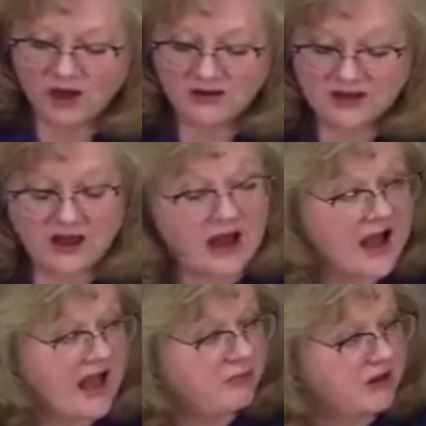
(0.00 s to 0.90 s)
but
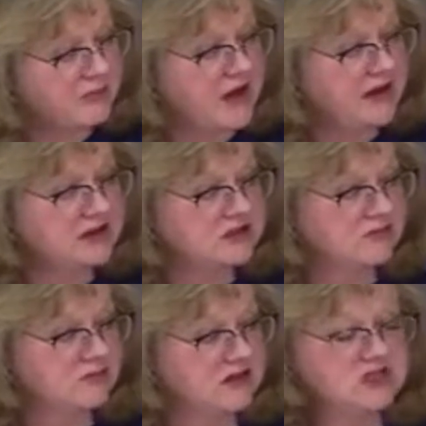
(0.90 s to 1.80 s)
I put mine
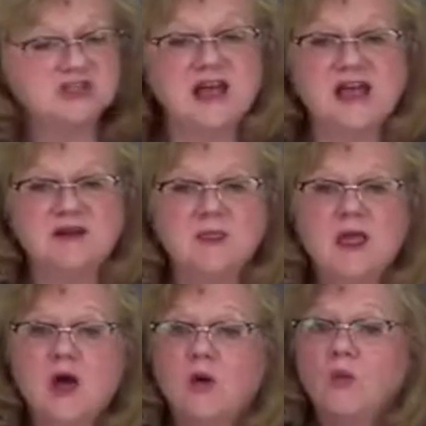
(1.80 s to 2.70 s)
into the shade.
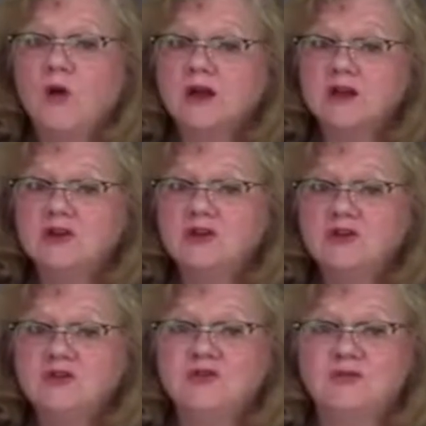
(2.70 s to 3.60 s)
What could you
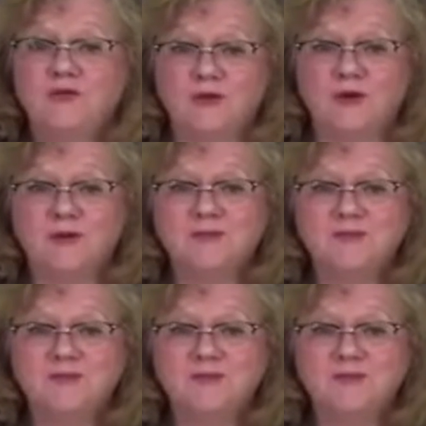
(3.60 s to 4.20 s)
use them for?